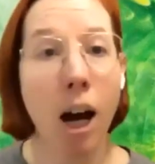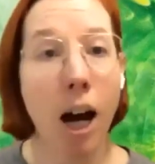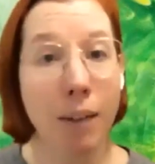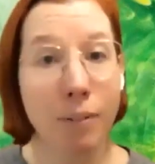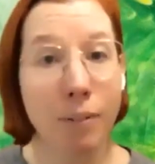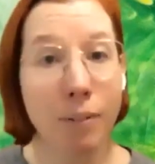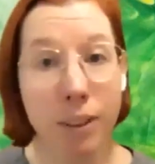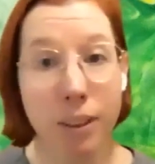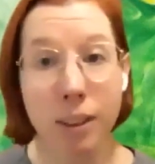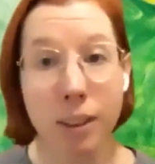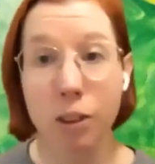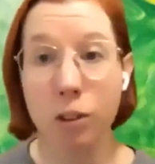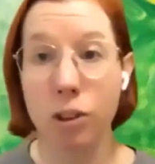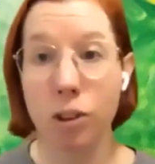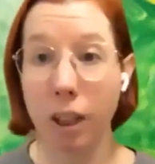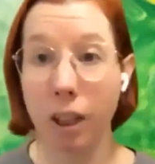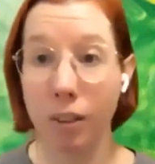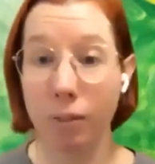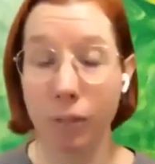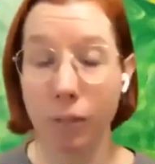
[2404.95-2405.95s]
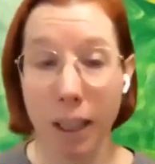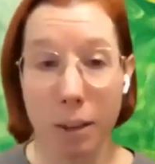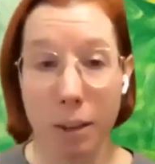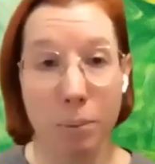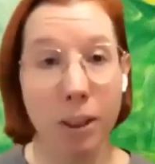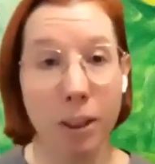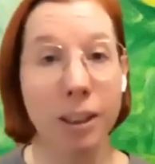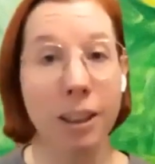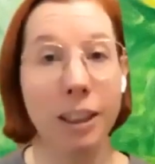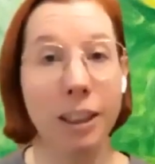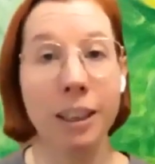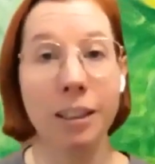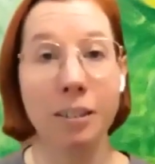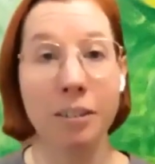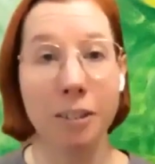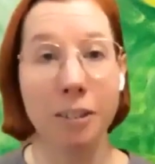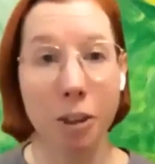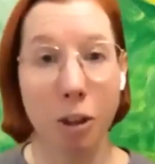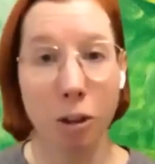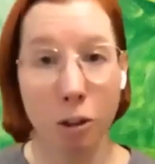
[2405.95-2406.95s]
Obviously, you still have
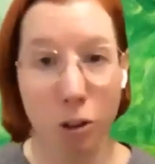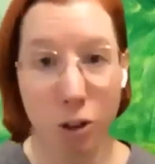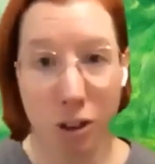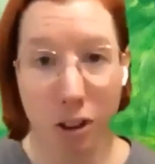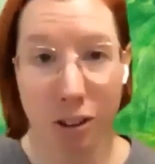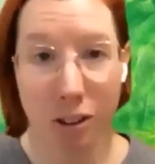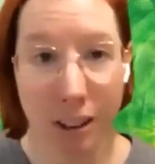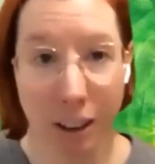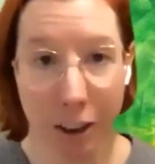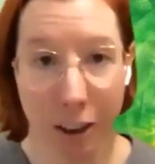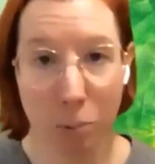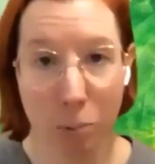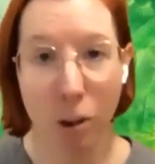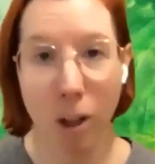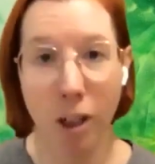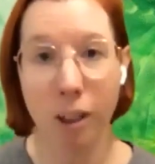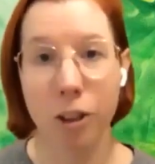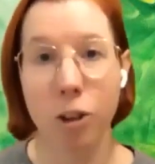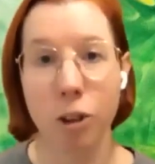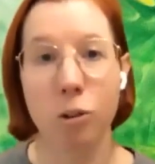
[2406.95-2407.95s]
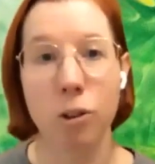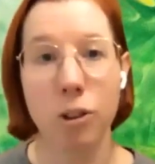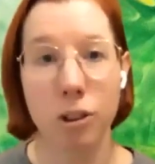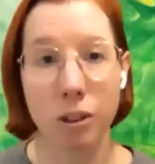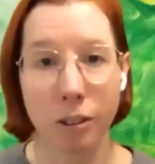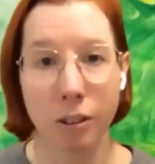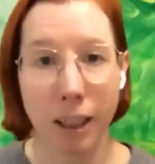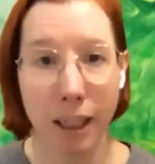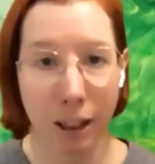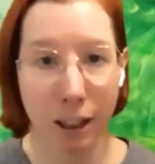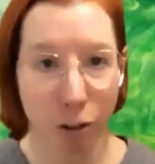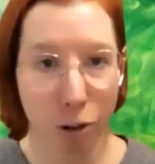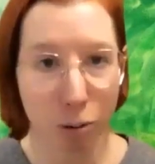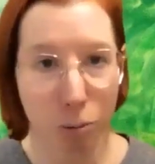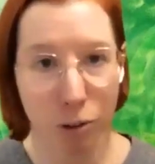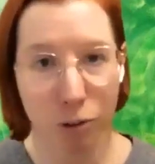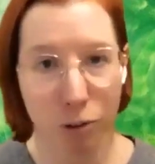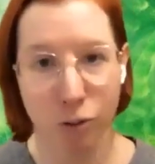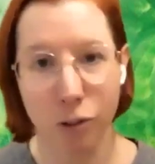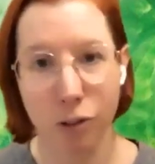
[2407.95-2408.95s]
liability. You know, you're still selling a product. You are still
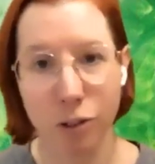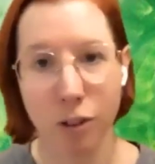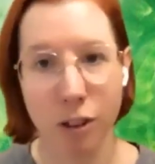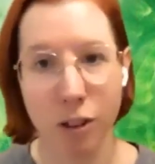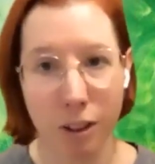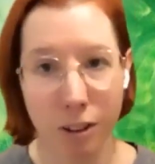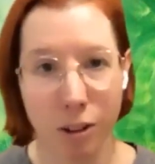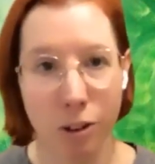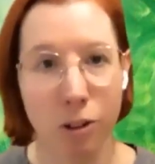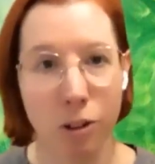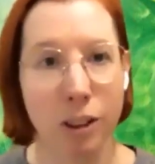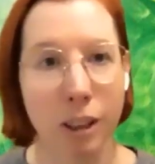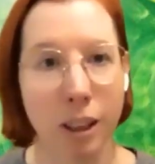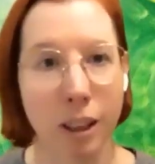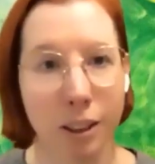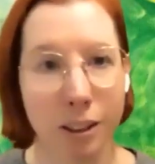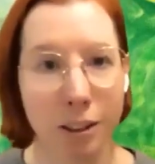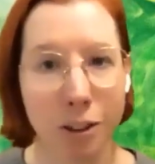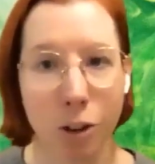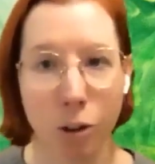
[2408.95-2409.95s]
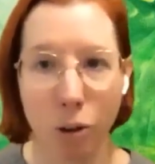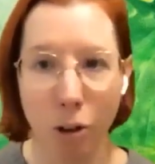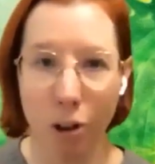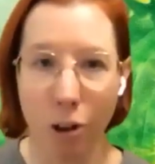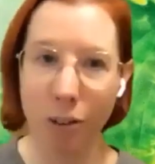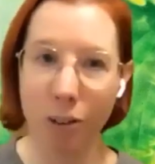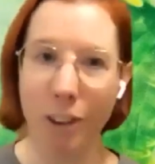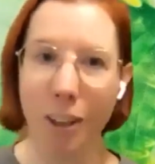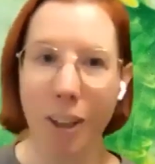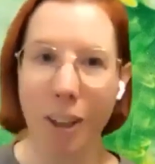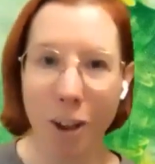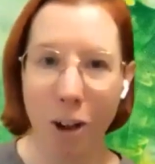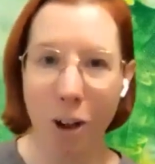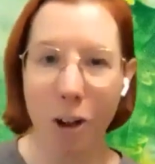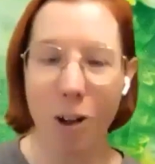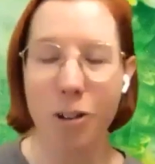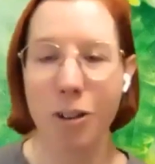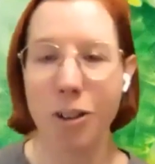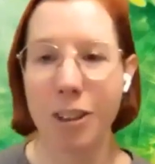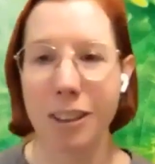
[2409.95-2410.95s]
accountable for the thing that you're selling. So
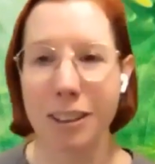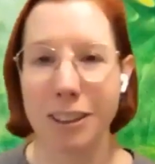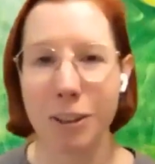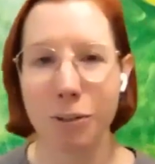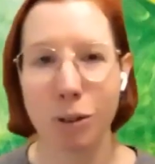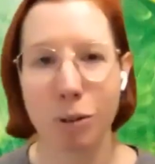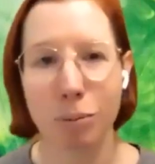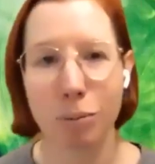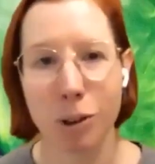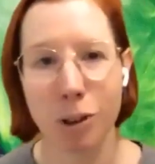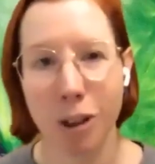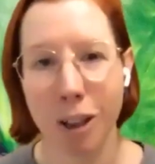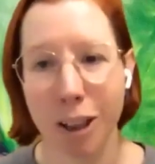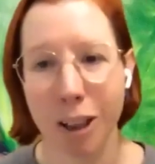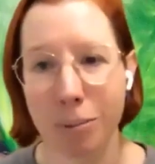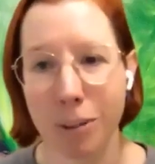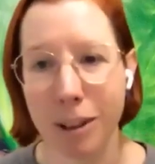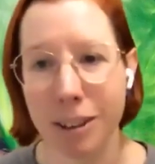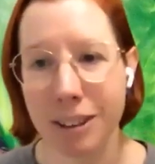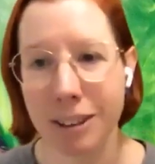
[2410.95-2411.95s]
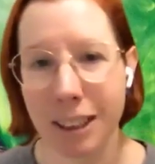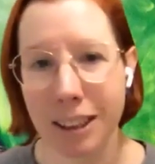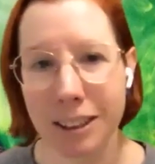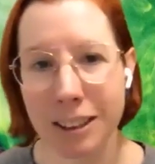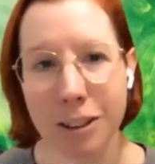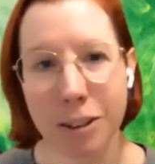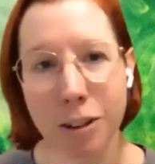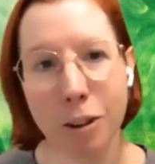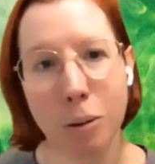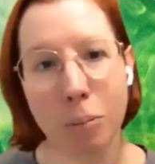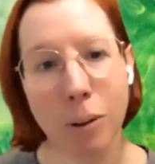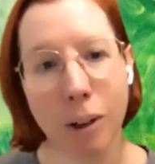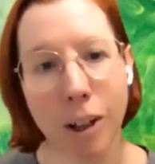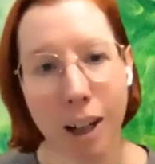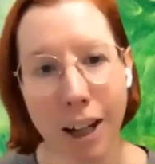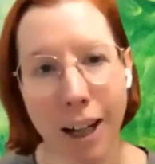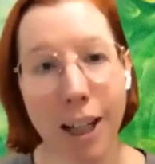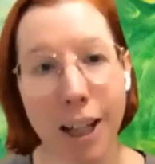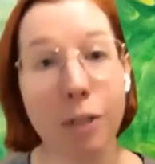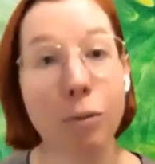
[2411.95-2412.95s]
all the things that we've been talking about today still
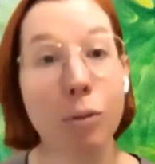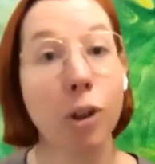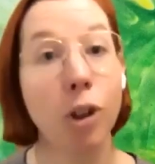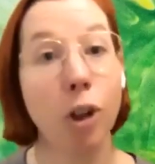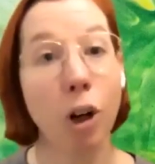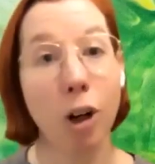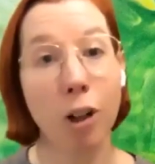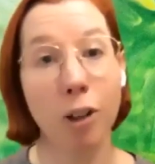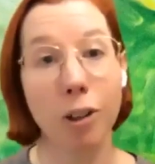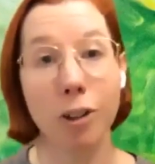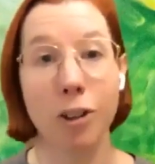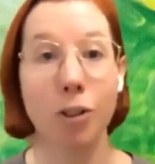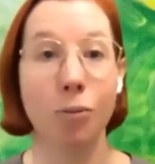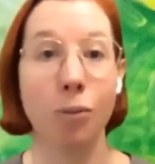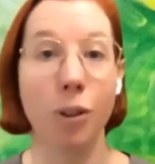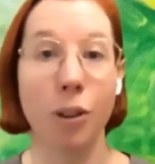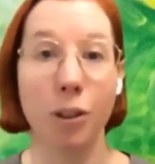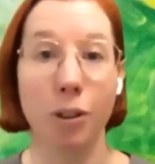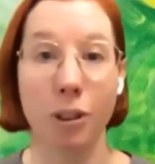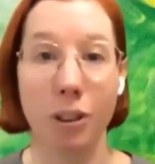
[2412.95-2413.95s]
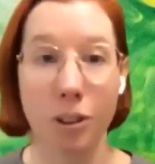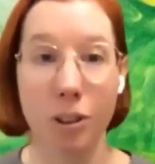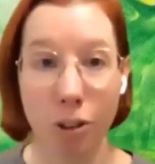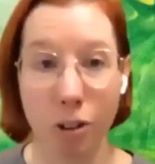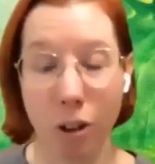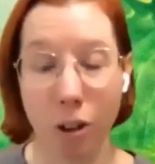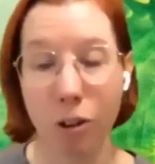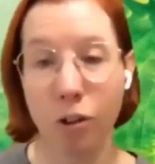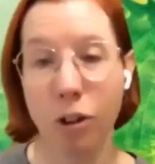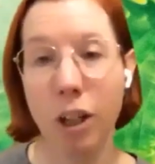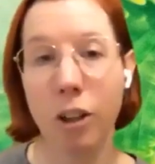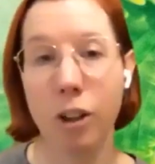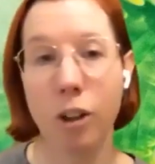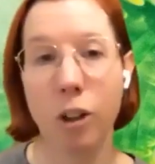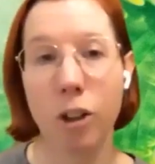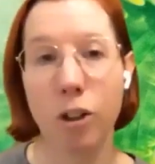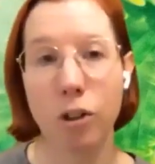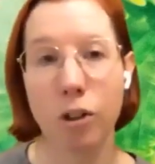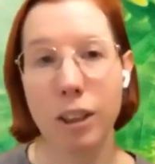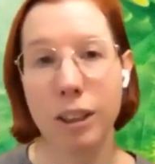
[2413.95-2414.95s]
apply, regardless of whether it's a
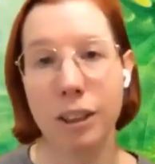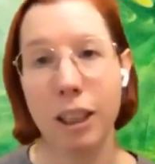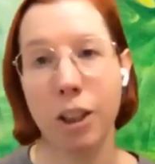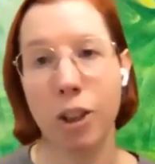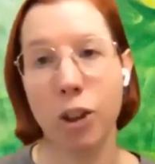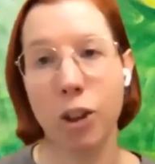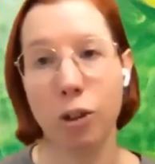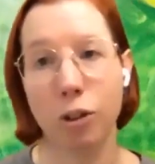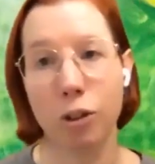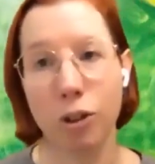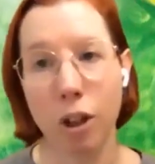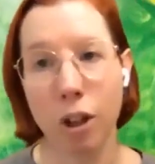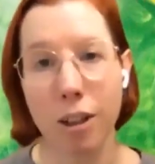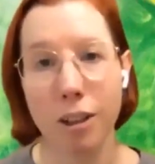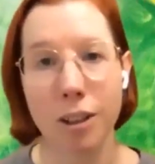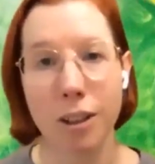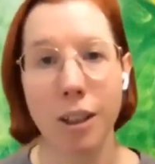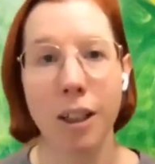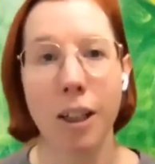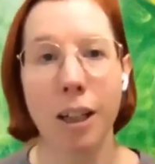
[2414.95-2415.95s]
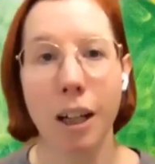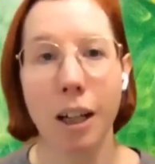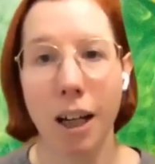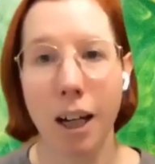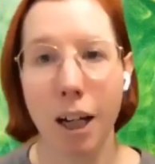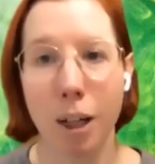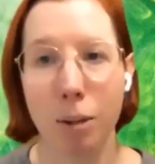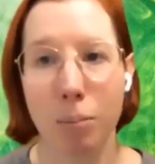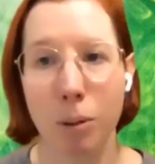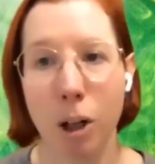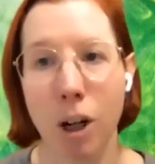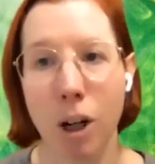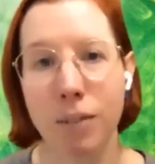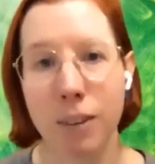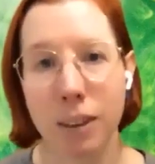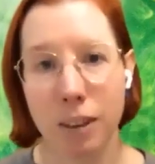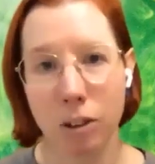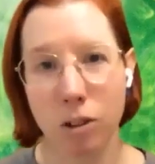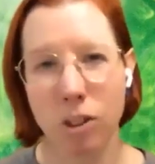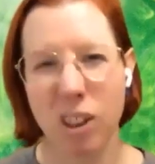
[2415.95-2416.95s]
credit card transaction or not. But
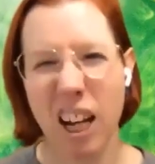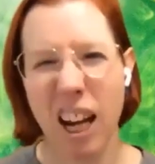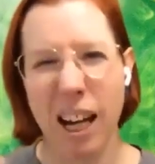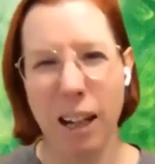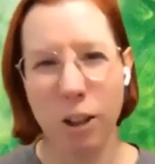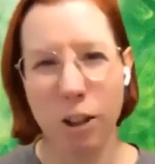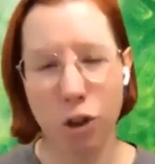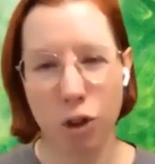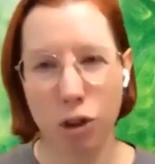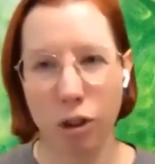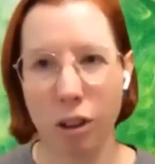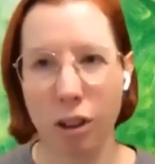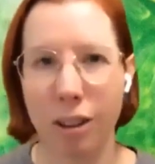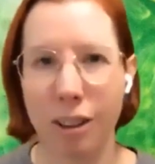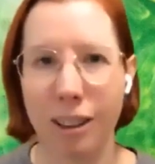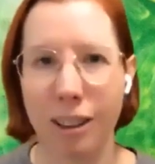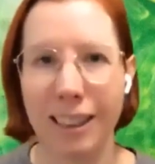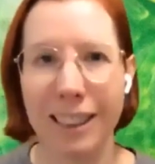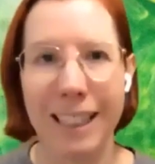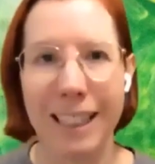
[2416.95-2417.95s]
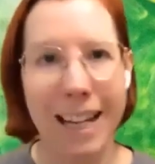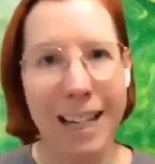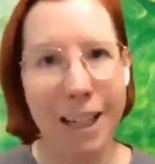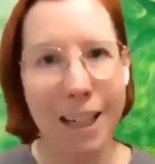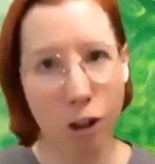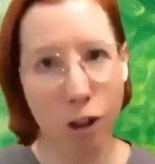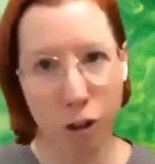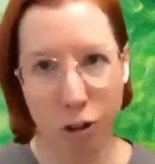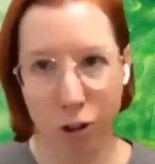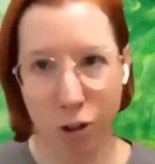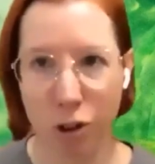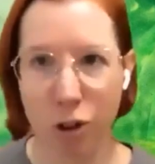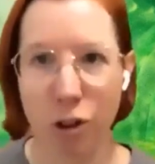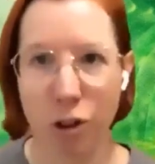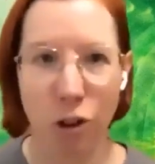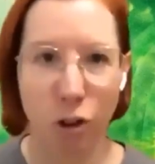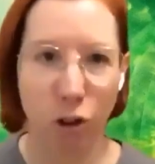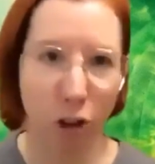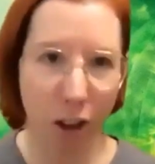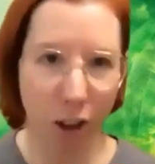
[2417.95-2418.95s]
obviously, there's extra layers
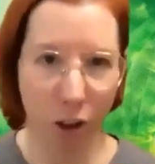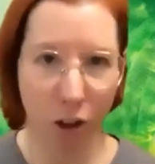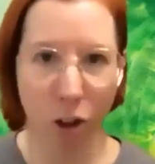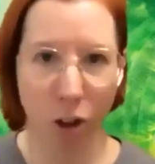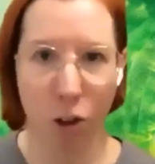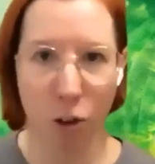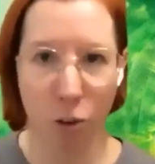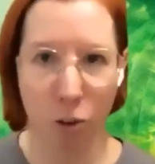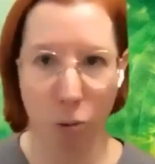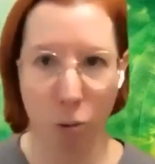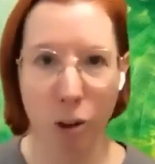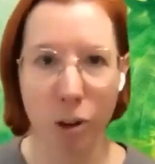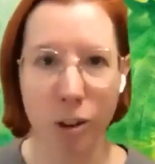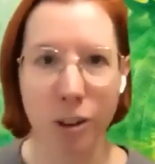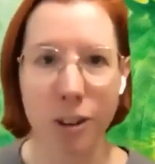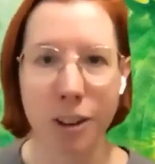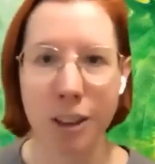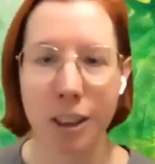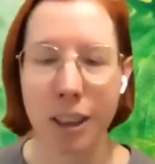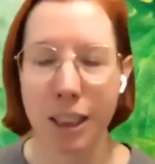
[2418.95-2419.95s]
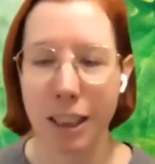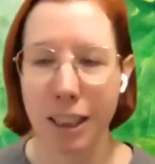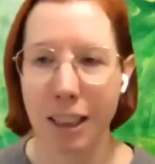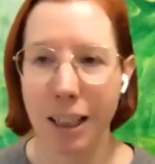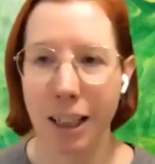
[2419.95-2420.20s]
to the credit card world.